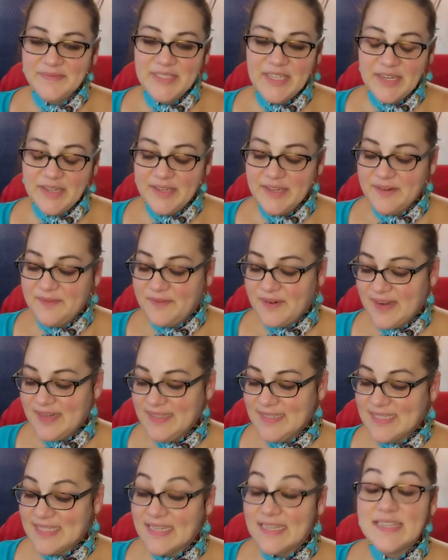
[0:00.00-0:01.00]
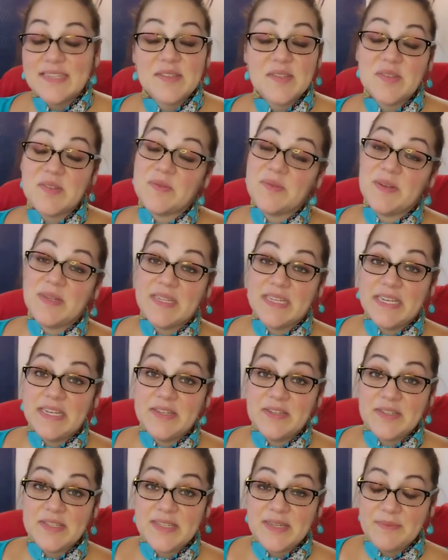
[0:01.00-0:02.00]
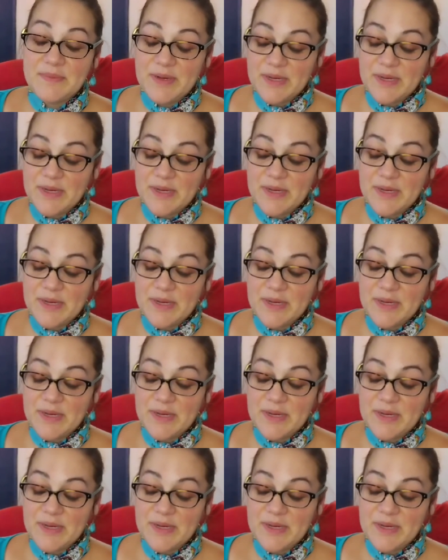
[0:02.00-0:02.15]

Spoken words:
Good friends. This is a really interesting